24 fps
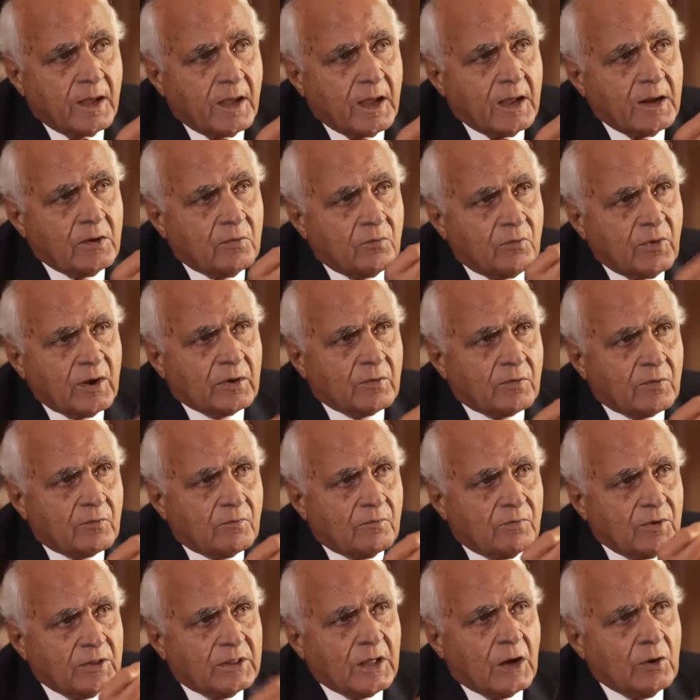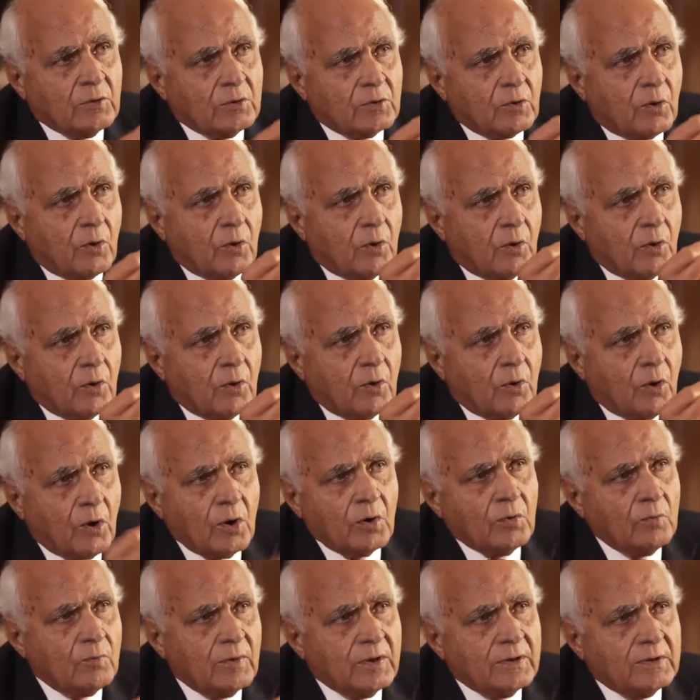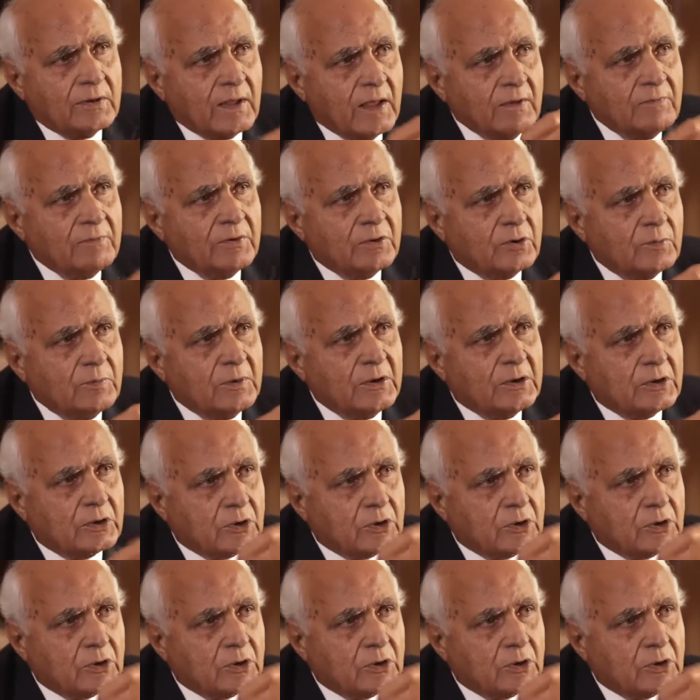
and work without always having to be